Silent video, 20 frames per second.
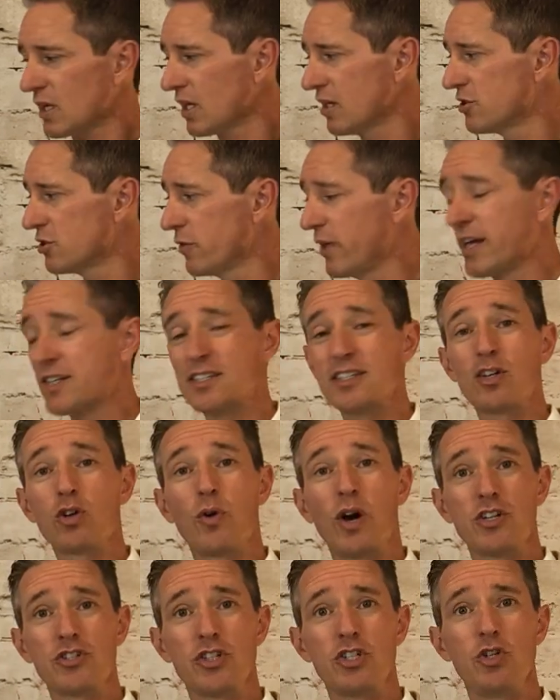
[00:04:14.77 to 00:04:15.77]
So that's the
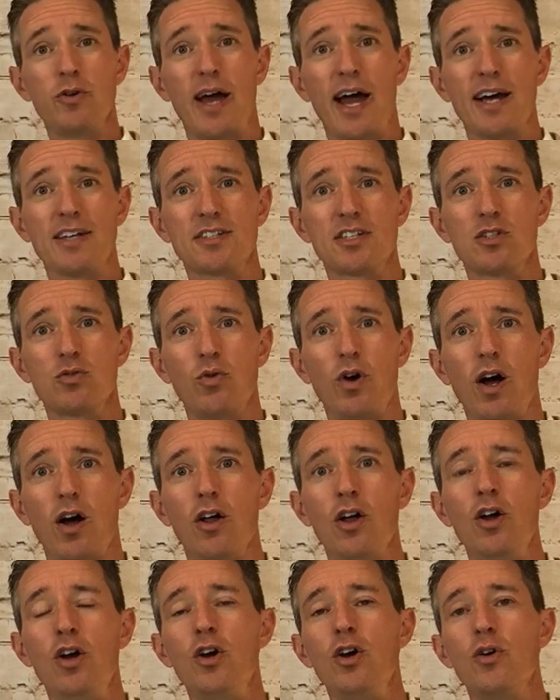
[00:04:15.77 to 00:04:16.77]
question you ask as
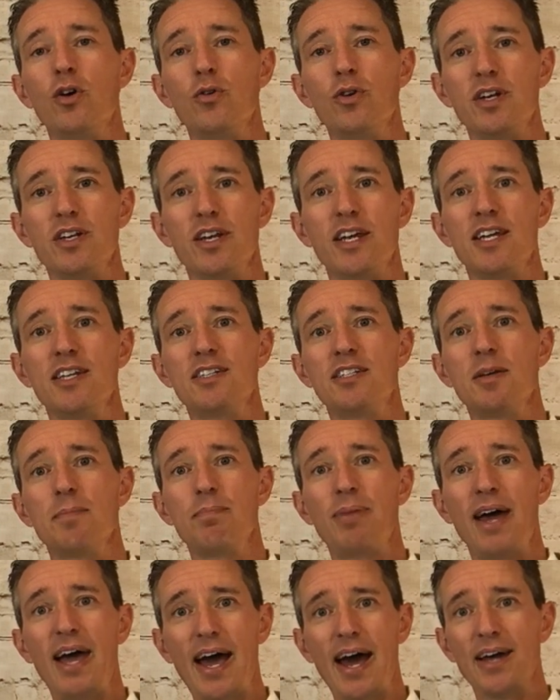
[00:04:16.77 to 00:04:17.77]
well. Is the
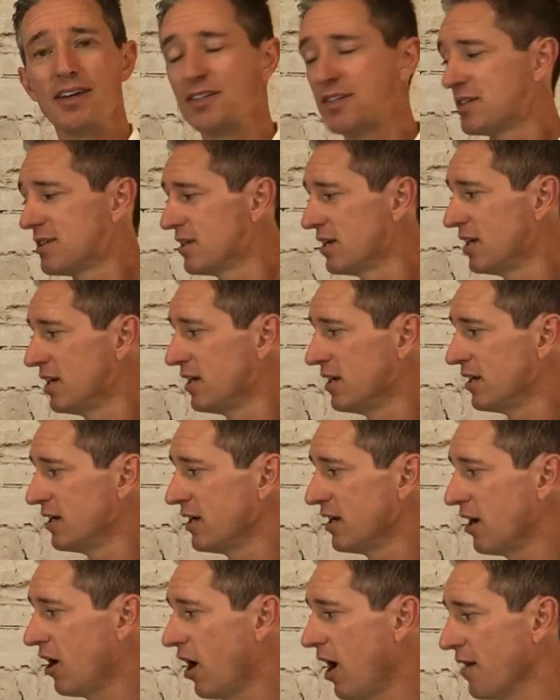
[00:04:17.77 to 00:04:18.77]
pet
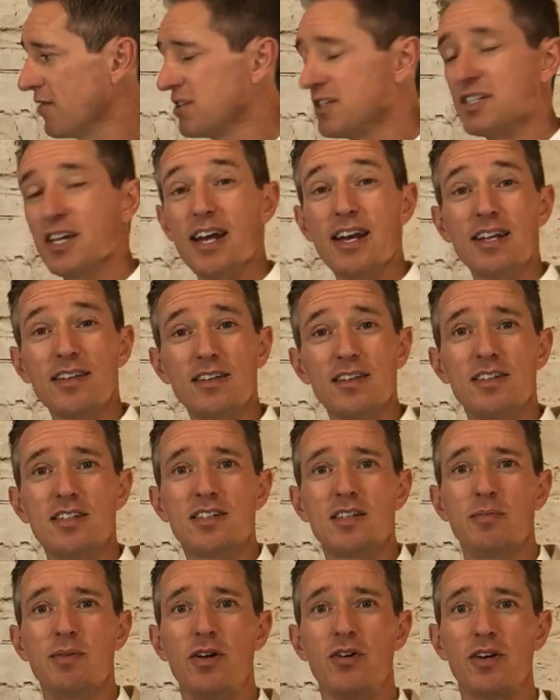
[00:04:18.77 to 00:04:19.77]
offsetting the
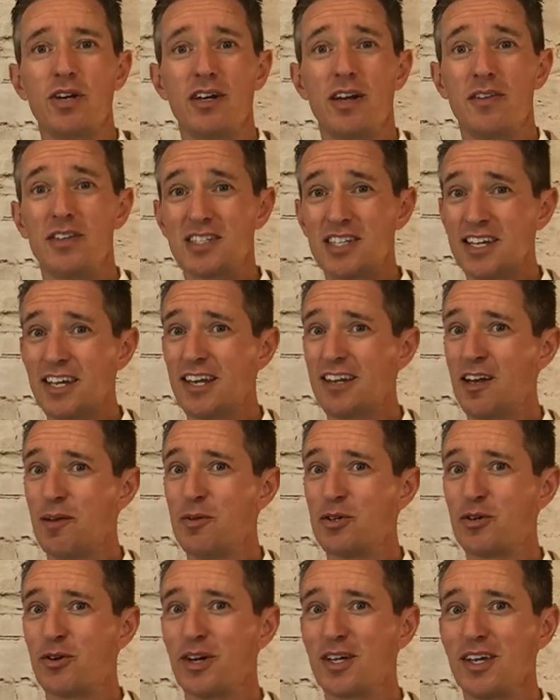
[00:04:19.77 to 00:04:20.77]
disability? Now, this can get a little
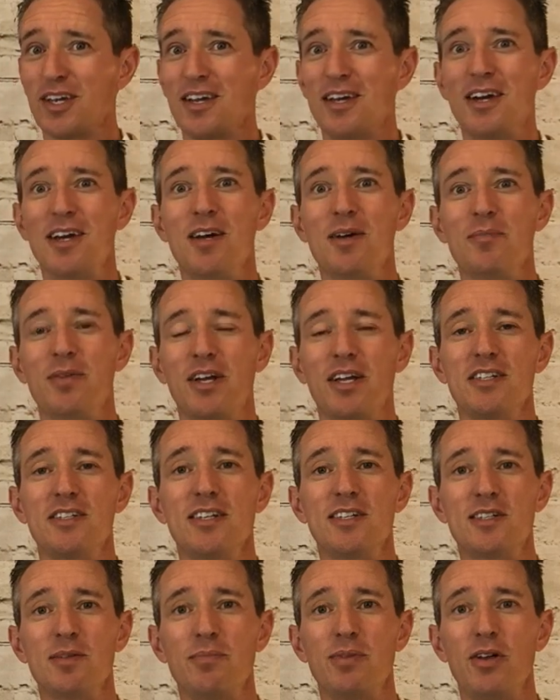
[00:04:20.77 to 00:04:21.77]
bit tricky because
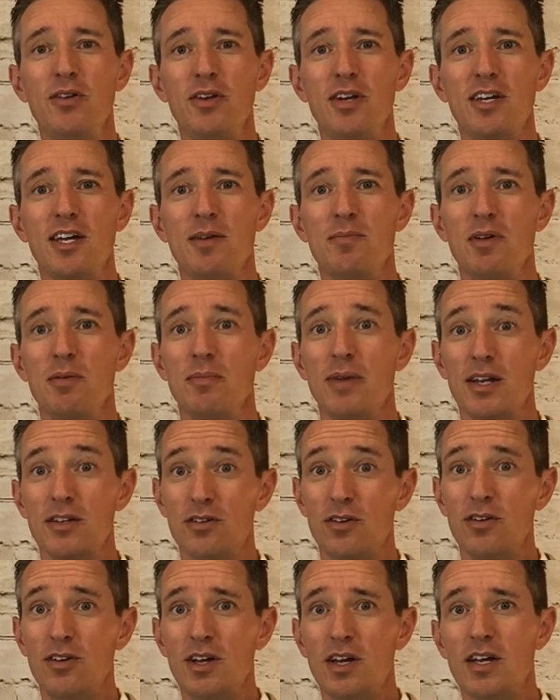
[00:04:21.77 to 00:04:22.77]
disability can be
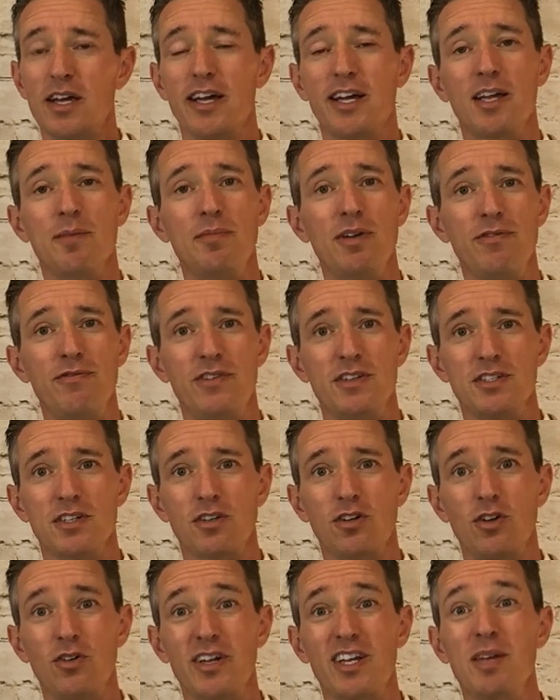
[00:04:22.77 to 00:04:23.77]
mental, it can be
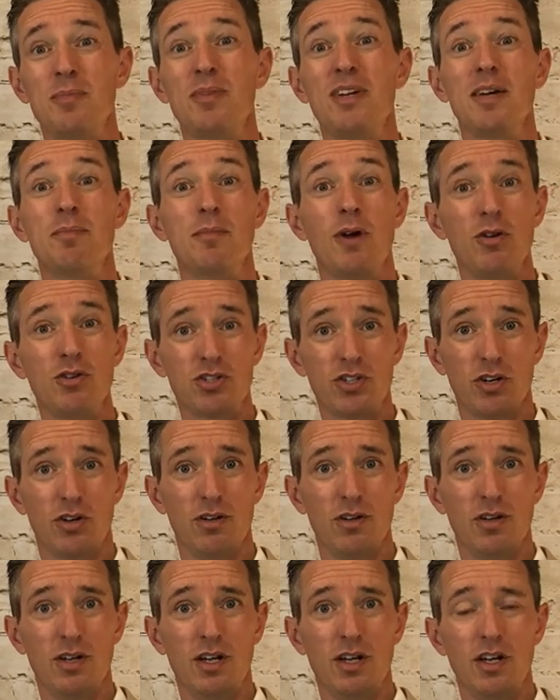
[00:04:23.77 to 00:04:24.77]
physical, it can be
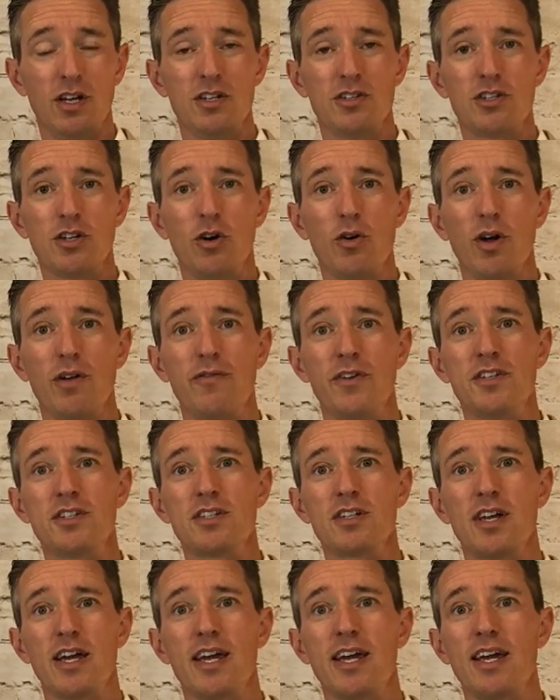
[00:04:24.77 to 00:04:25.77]
emotional. So if
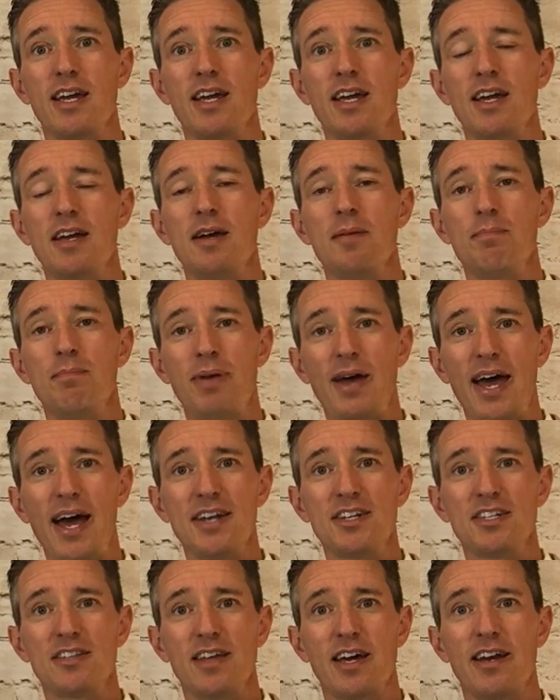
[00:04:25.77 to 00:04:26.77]
it's a
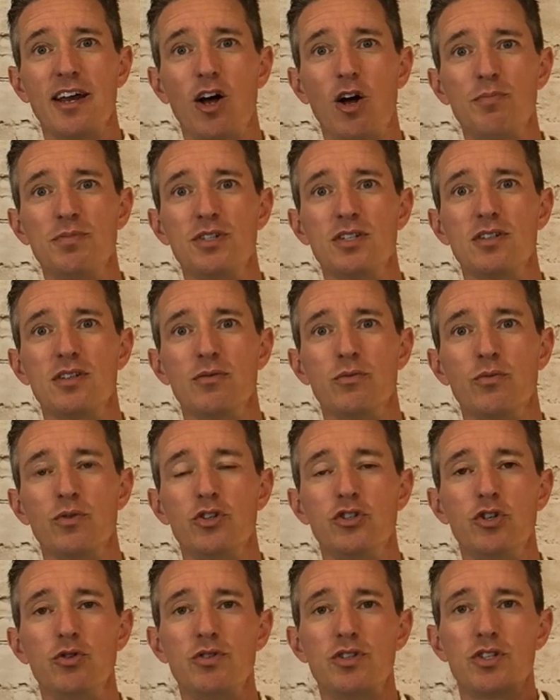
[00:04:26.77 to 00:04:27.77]
pet that helps
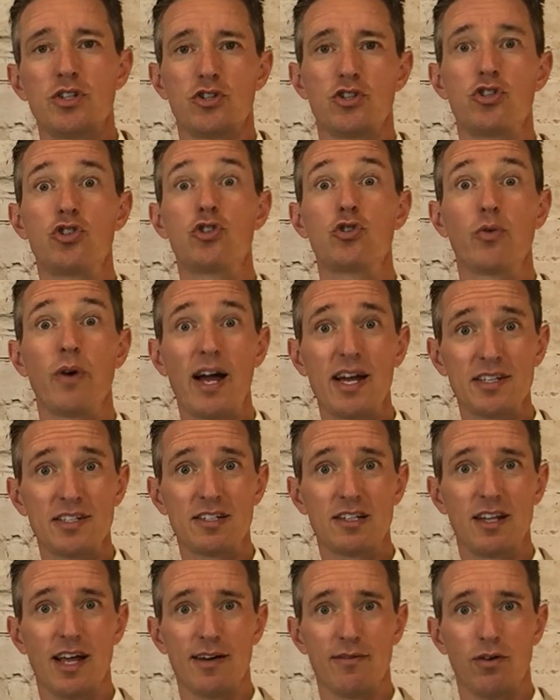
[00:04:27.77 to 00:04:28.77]
reduce the
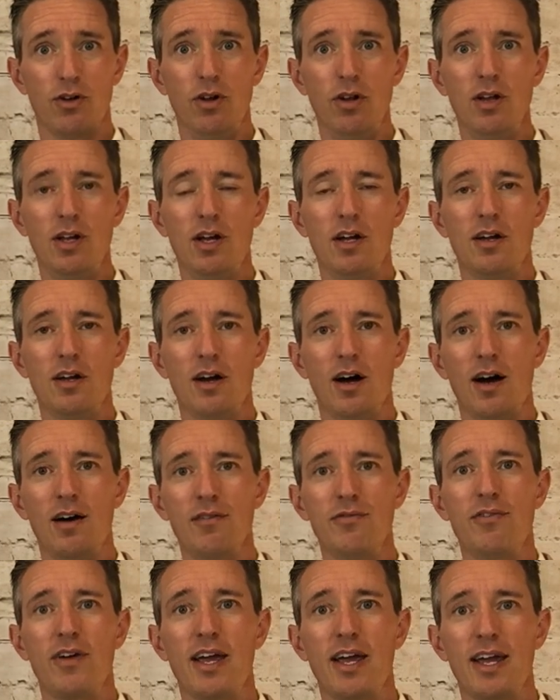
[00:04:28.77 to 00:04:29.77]
stress level
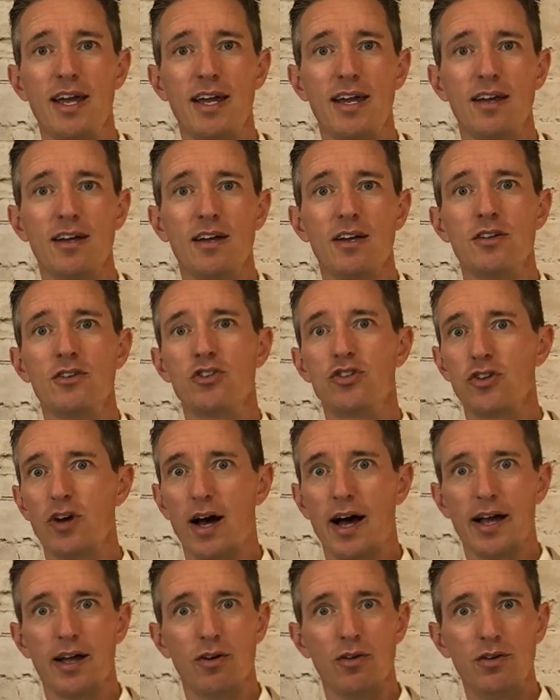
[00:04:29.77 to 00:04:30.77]
of a
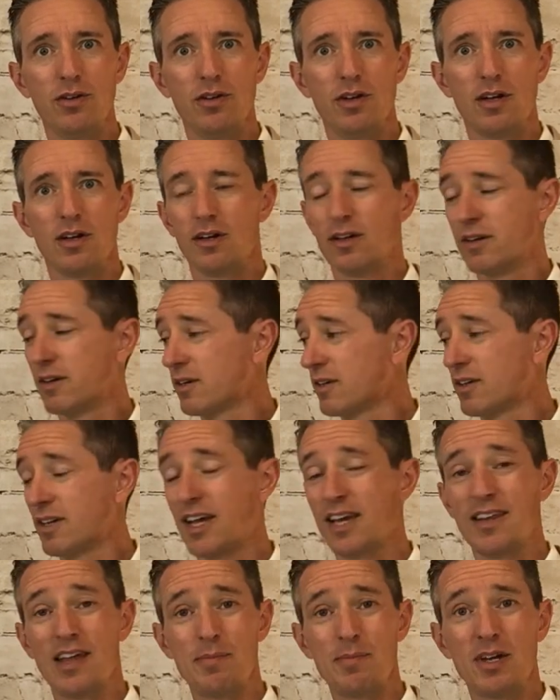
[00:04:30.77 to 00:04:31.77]
child,
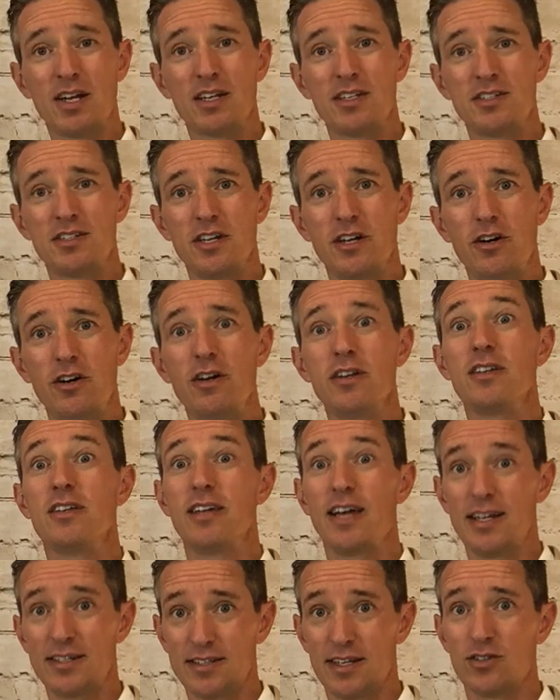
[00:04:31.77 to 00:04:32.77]
can that be considered?
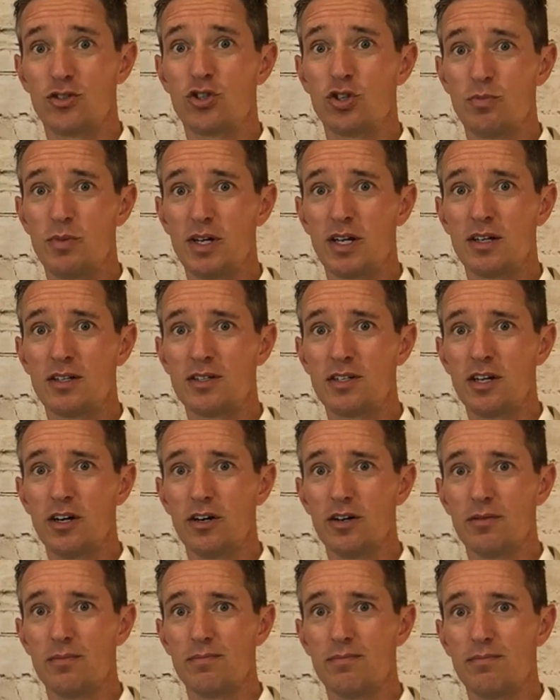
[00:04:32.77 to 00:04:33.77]
Yes, that should be
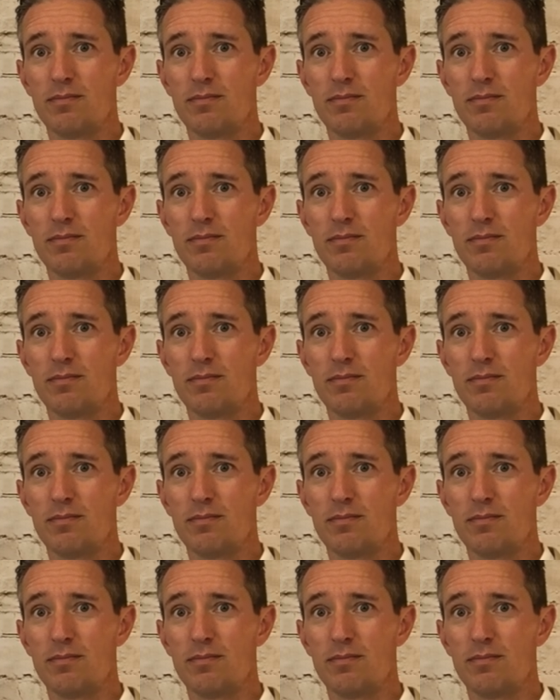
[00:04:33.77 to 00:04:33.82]
considered.